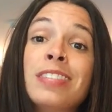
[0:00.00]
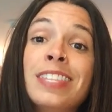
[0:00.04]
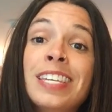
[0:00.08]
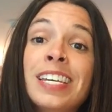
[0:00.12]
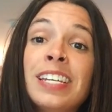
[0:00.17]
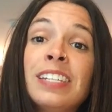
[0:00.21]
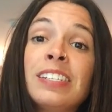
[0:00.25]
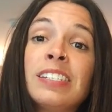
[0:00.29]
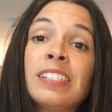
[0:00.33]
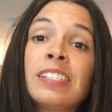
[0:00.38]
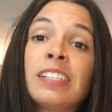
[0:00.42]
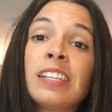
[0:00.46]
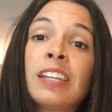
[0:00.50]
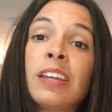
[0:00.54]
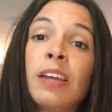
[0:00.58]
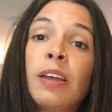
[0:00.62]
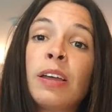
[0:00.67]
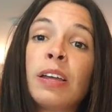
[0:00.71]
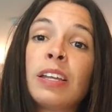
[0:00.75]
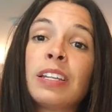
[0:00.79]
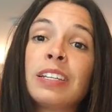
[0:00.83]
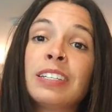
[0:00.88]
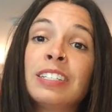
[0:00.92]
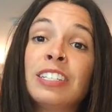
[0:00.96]
this
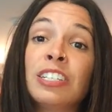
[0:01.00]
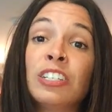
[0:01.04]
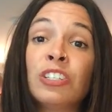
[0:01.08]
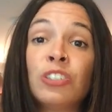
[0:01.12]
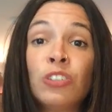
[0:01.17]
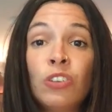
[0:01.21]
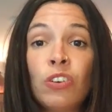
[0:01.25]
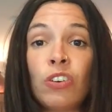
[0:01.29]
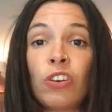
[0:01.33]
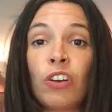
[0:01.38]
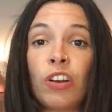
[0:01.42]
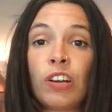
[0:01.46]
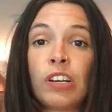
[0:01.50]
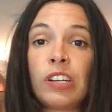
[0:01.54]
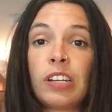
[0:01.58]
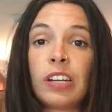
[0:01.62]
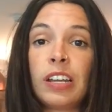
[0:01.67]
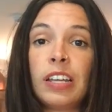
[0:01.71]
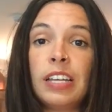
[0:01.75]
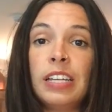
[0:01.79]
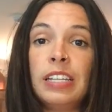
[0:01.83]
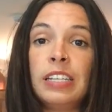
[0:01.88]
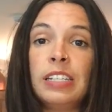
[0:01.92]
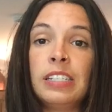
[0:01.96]
dessert
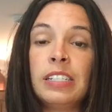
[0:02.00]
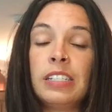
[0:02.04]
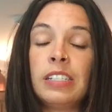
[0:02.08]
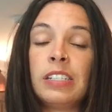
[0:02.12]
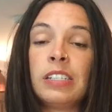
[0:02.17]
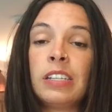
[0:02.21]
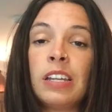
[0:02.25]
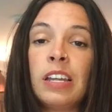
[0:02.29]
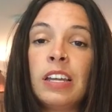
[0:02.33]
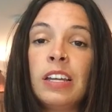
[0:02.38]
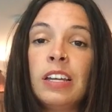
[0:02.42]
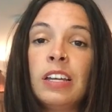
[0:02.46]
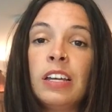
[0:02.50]
is